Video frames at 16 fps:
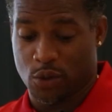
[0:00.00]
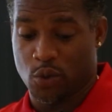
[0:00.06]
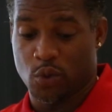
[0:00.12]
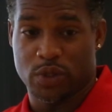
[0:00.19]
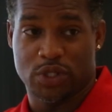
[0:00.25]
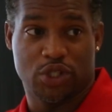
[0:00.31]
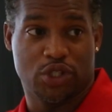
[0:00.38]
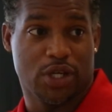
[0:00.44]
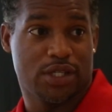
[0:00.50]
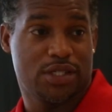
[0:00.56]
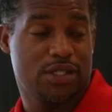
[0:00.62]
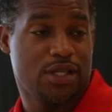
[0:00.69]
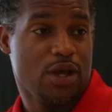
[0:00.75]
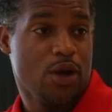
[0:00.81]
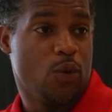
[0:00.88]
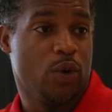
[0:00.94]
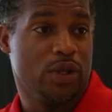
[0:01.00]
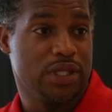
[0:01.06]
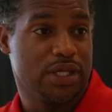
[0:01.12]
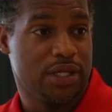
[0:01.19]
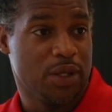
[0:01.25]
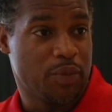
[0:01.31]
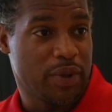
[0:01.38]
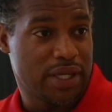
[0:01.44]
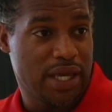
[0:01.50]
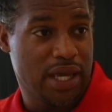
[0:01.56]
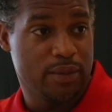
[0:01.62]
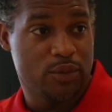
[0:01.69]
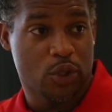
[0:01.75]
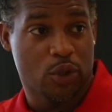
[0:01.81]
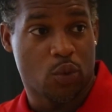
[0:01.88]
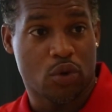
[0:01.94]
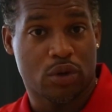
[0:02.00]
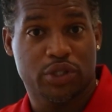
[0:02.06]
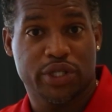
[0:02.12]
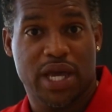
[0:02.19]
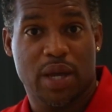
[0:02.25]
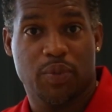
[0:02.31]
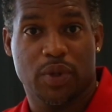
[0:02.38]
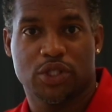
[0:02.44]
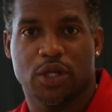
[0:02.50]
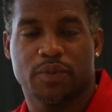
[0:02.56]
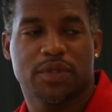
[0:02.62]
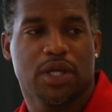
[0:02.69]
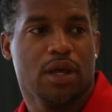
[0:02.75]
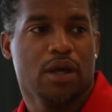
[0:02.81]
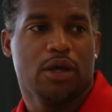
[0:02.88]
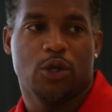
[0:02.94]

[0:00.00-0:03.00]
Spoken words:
or who has just won the Olympic Games or the World Championships,